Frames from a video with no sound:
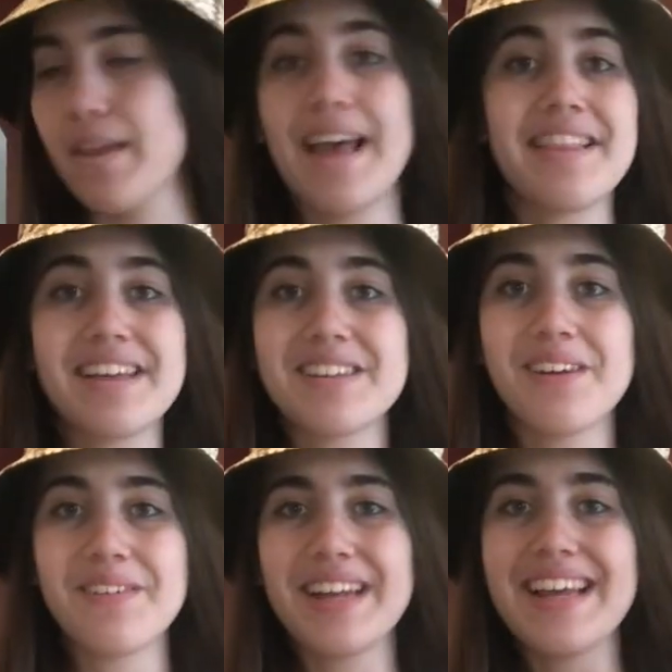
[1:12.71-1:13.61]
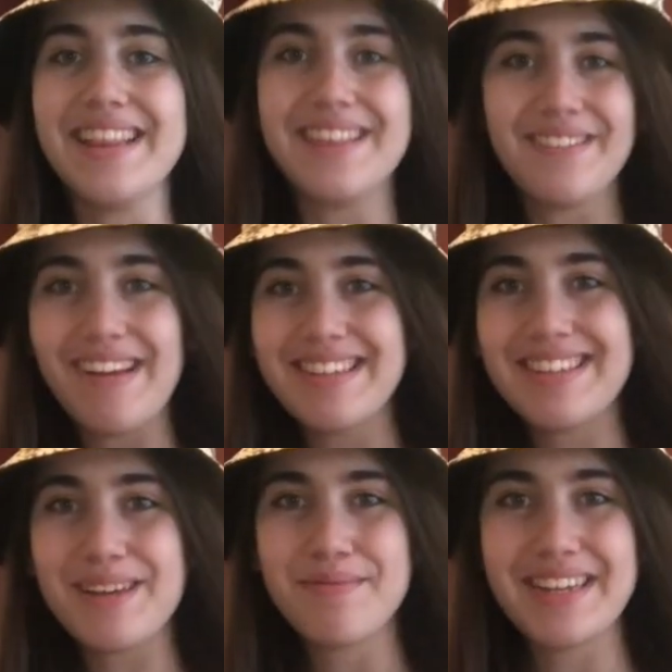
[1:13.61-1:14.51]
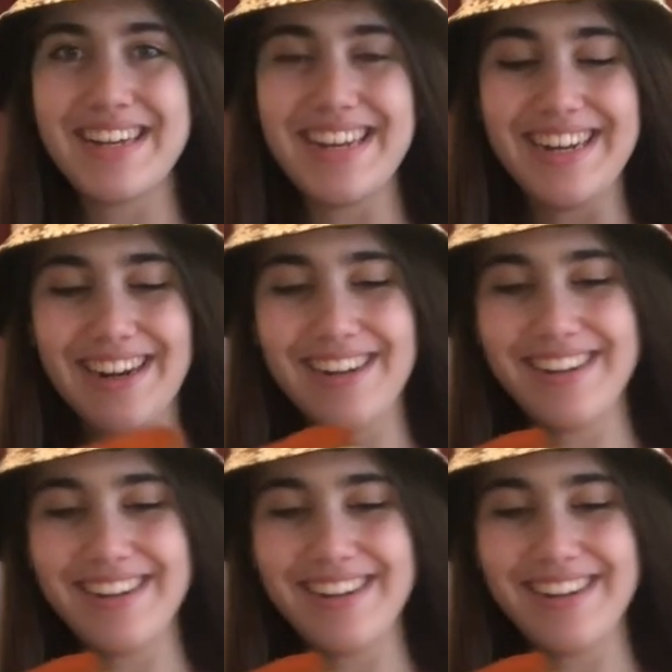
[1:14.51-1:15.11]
And that's all we need. The rest comes in here.